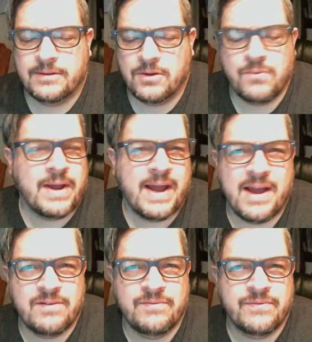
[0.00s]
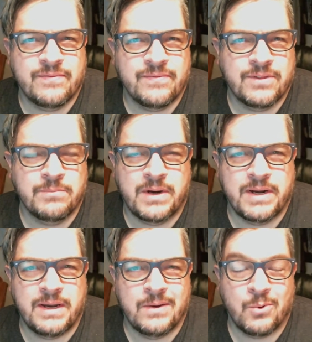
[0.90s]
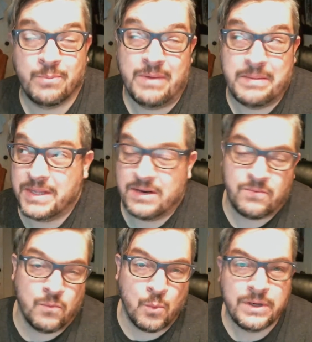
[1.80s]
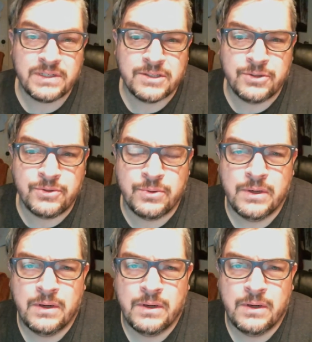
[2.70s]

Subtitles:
don't have the money, or maybe they don't want to